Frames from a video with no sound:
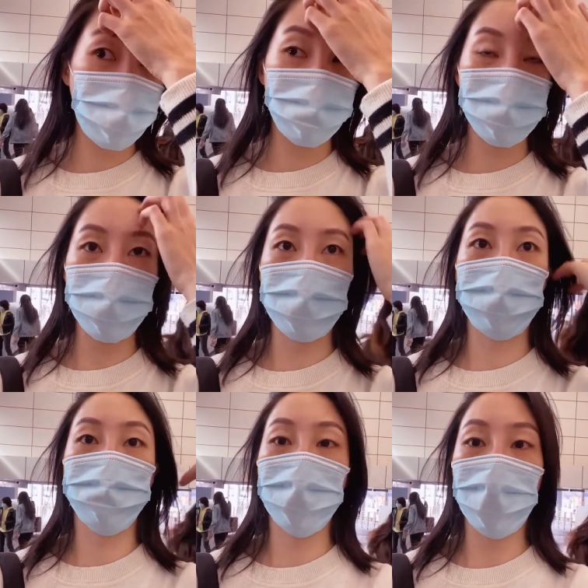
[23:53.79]
People are
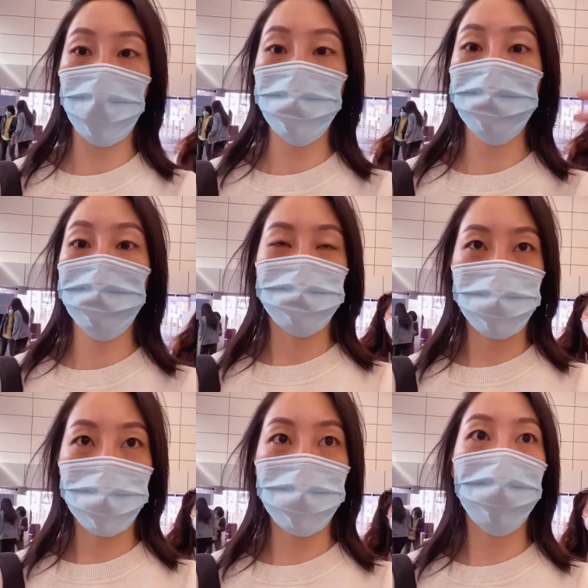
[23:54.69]
just, you know,
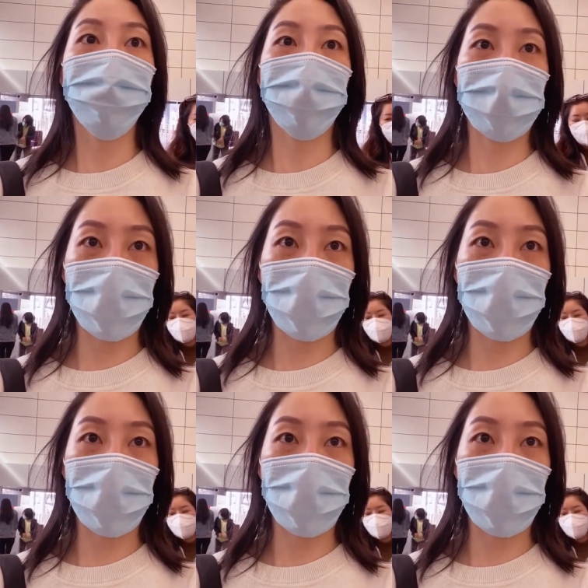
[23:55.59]
going over and